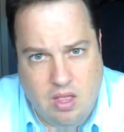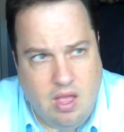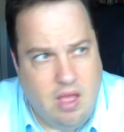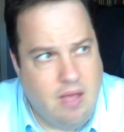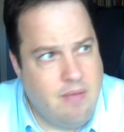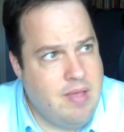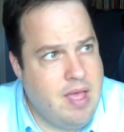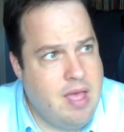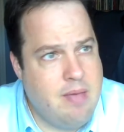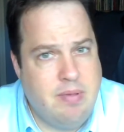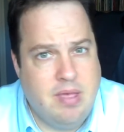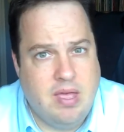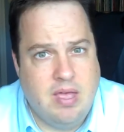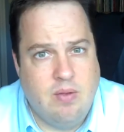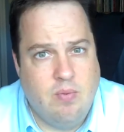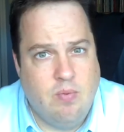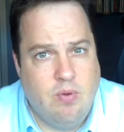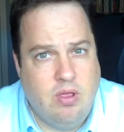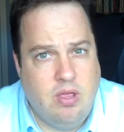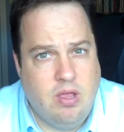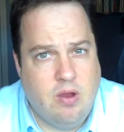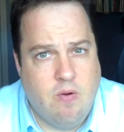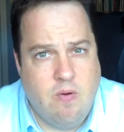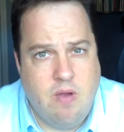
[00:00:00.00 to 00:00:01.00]
I'm got to get
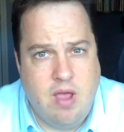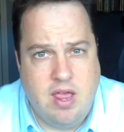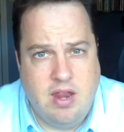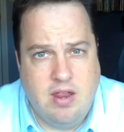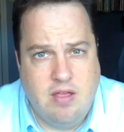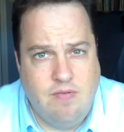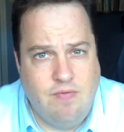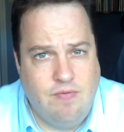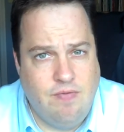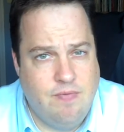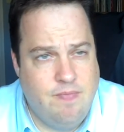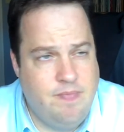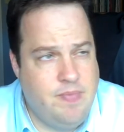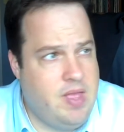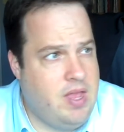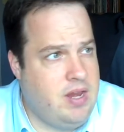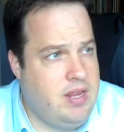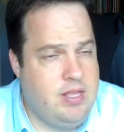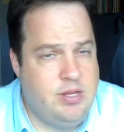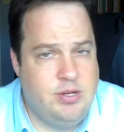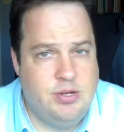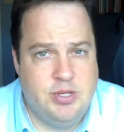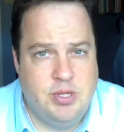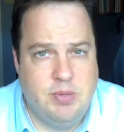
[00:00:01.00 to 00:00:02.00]
really creative. I
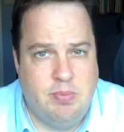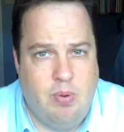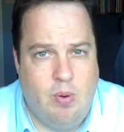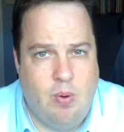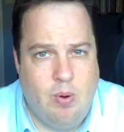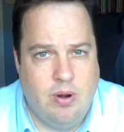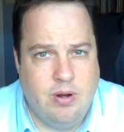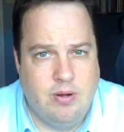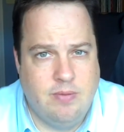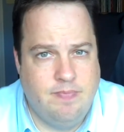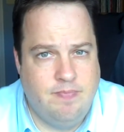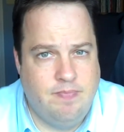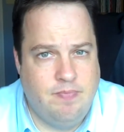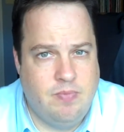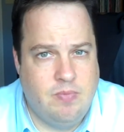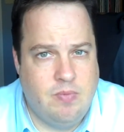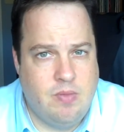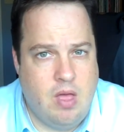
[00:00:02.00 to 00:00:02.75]
need your support.